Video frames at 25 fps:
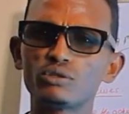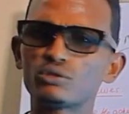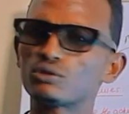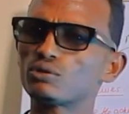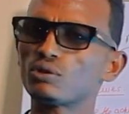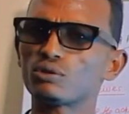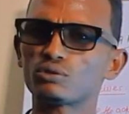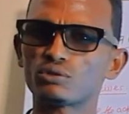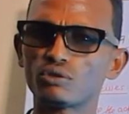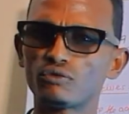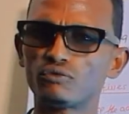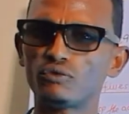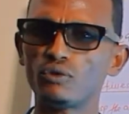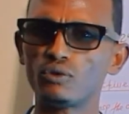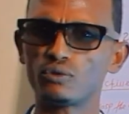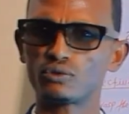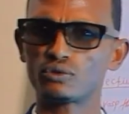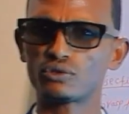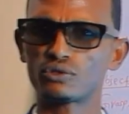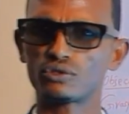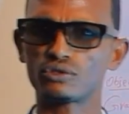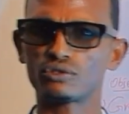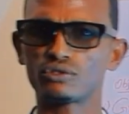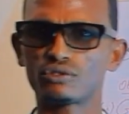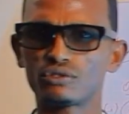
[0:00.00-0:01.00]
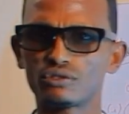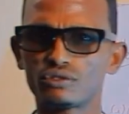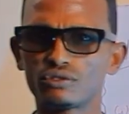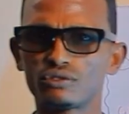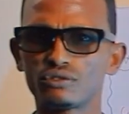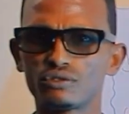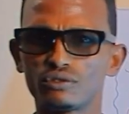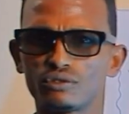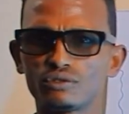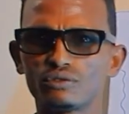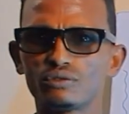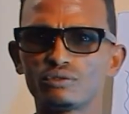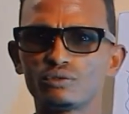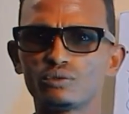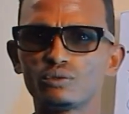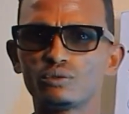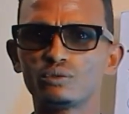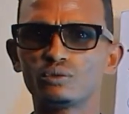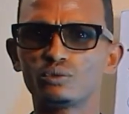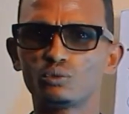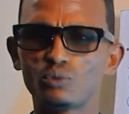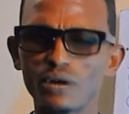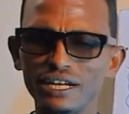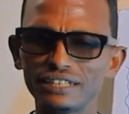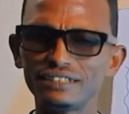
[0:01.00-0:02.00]
the source of force?
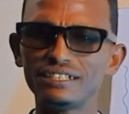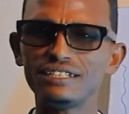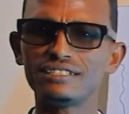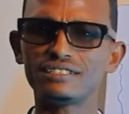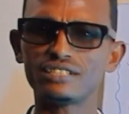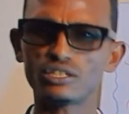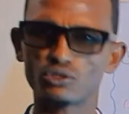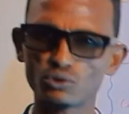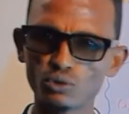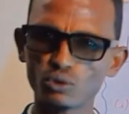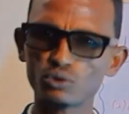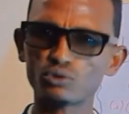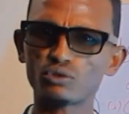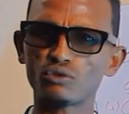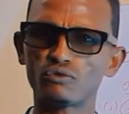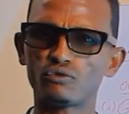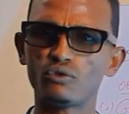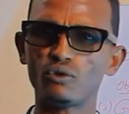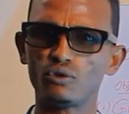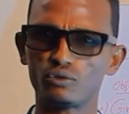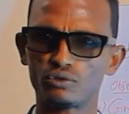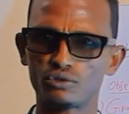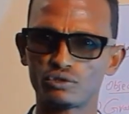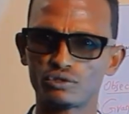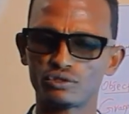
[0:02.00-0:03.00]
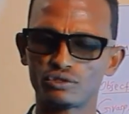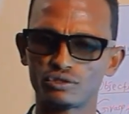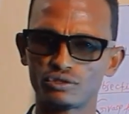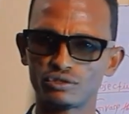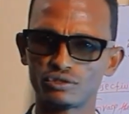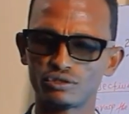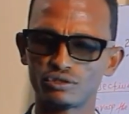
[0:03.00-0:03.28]
What is the source of force?